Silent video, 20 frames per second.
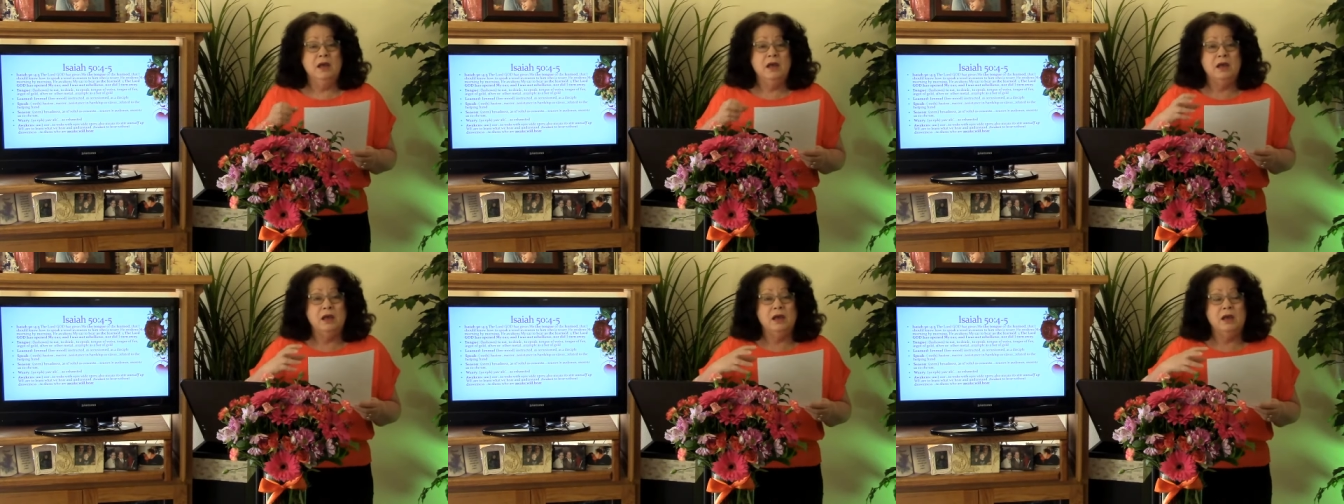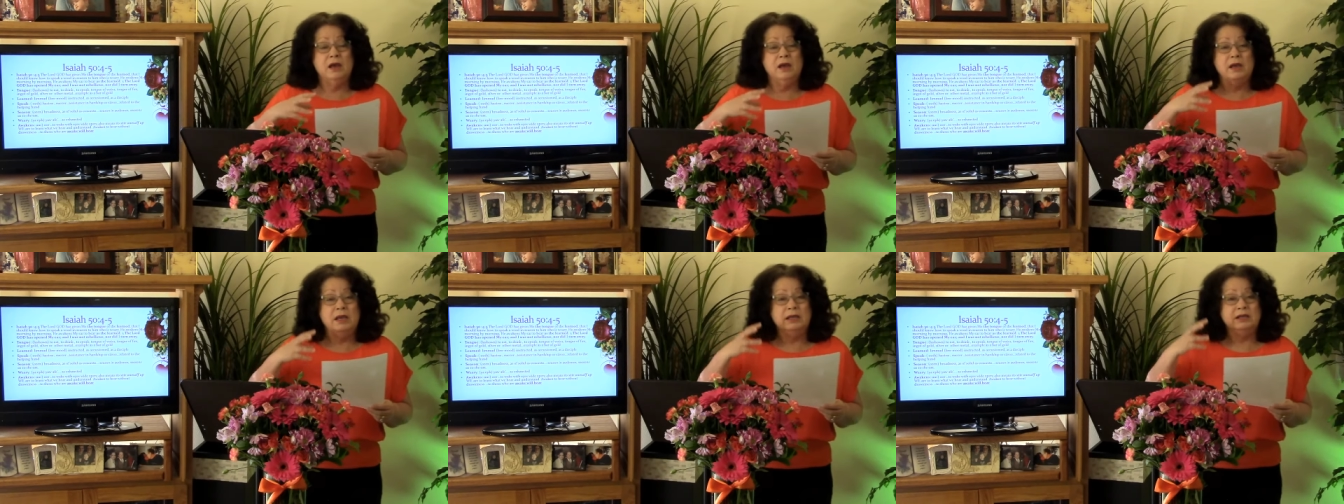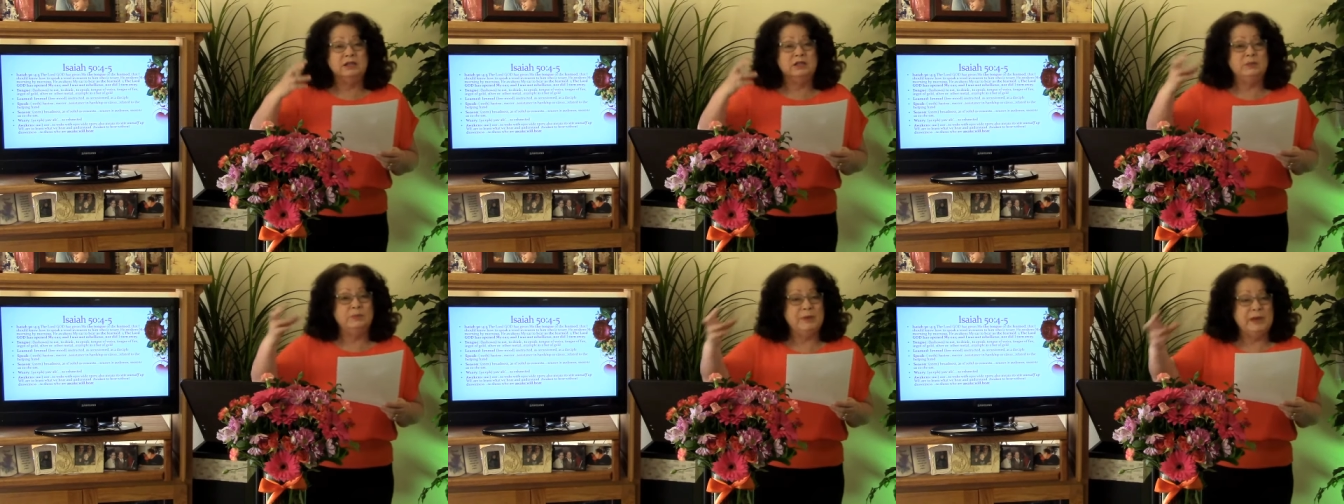uh,
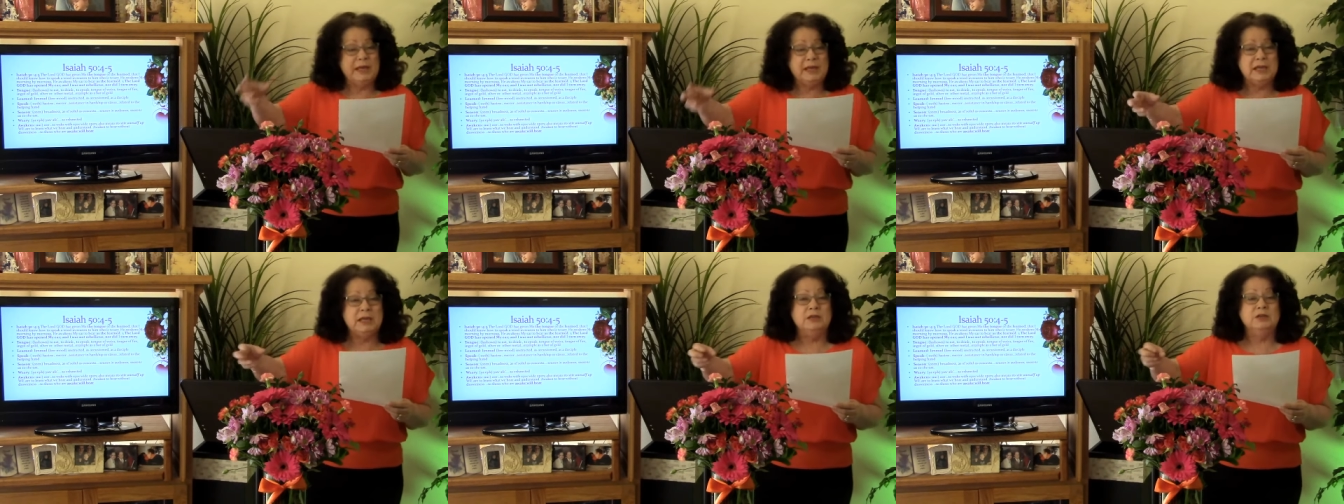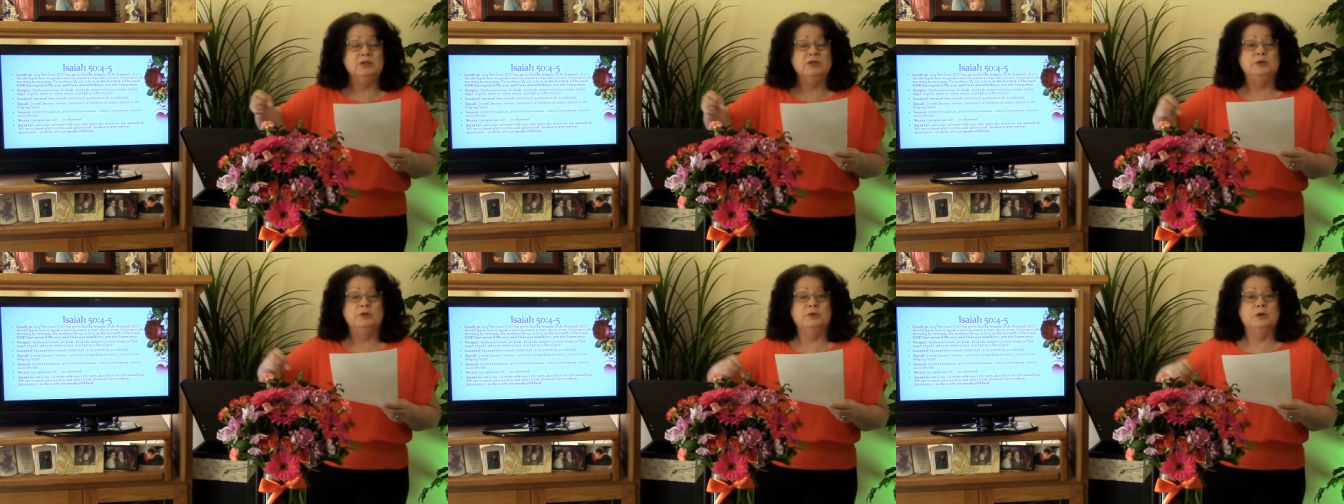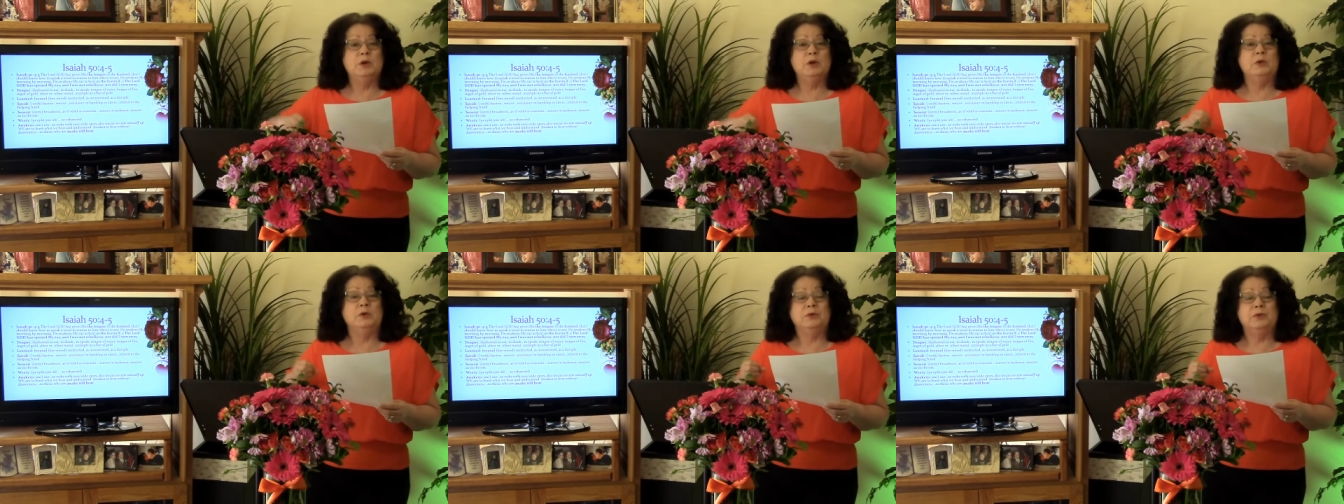in speaking
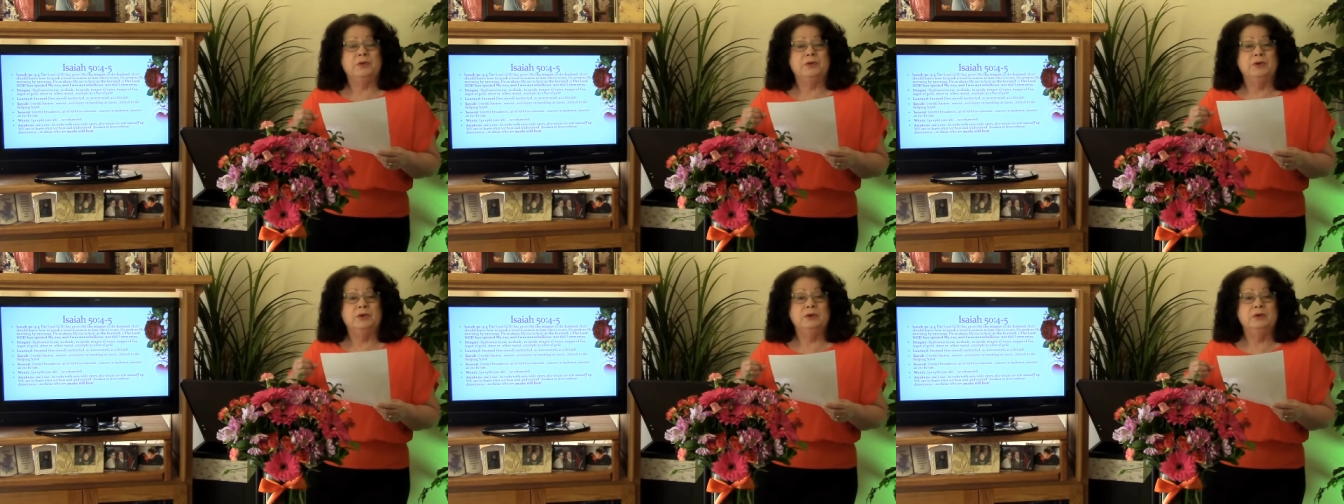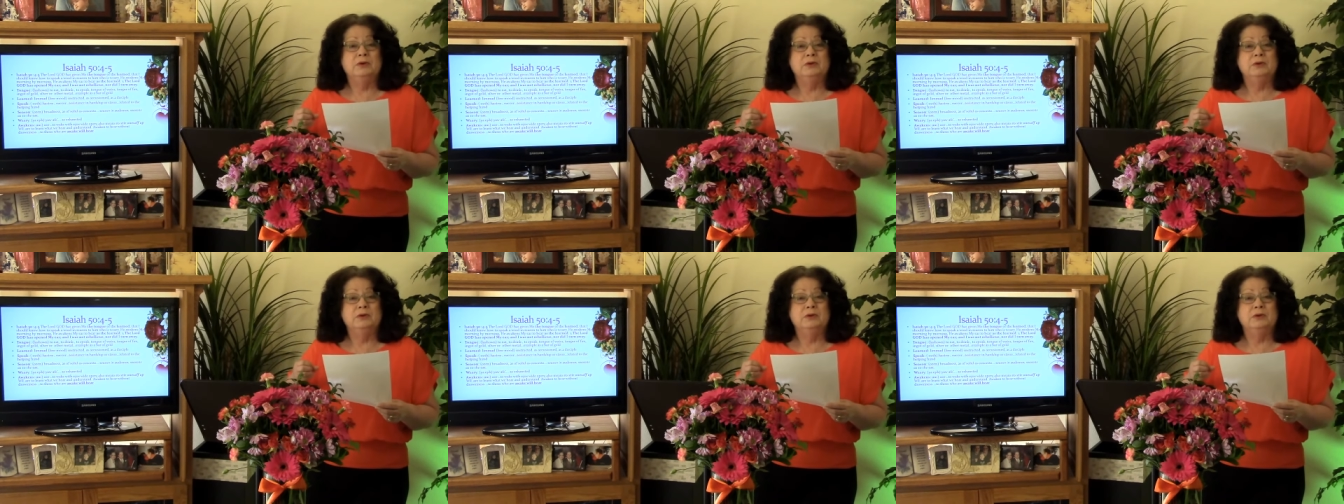truth.